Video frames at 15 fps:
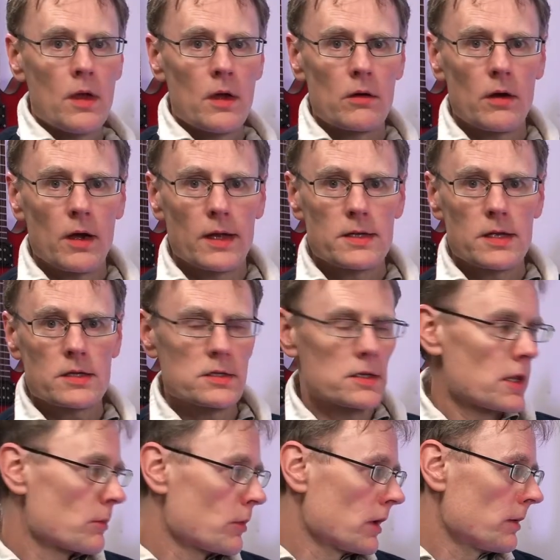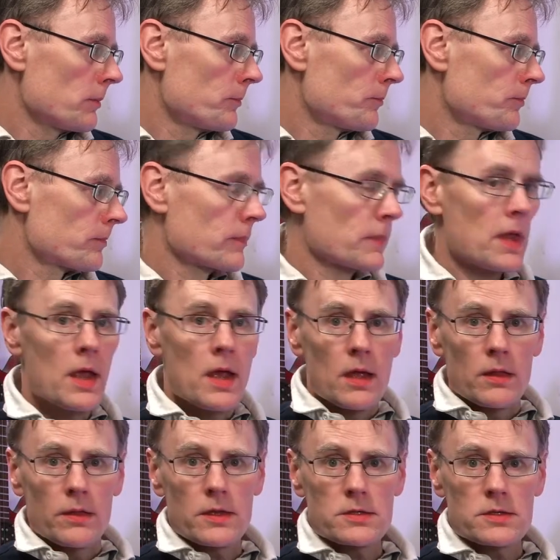Right, here's another one.
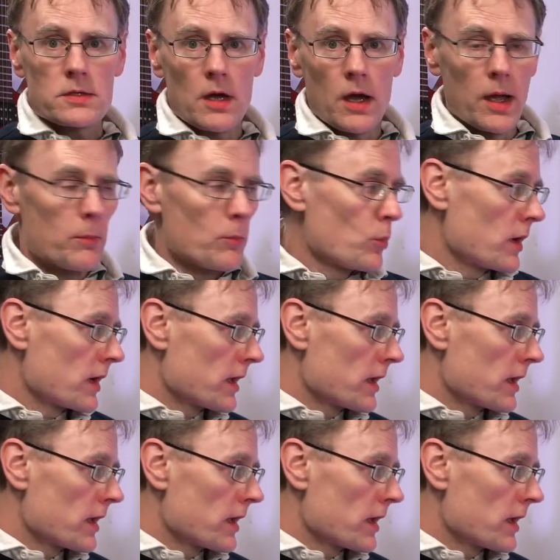This time we're